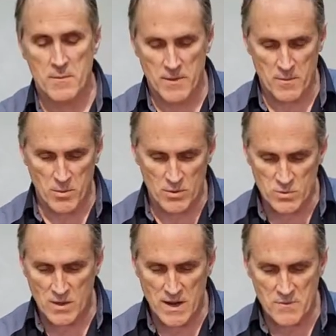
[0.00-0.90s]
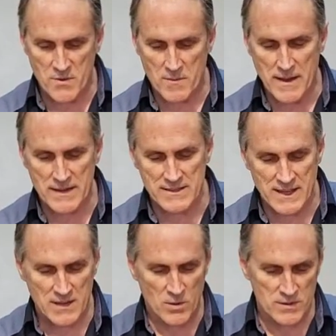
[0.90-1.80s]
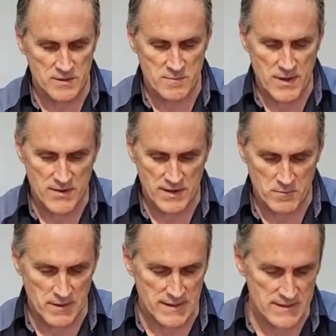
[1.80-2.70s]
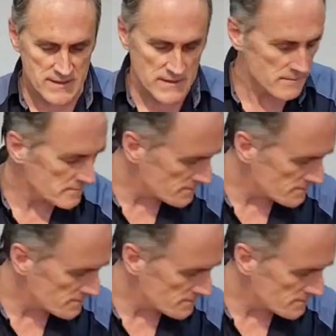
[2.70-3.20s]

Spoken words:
but the bolts will come through the backside and hold this bearing in place.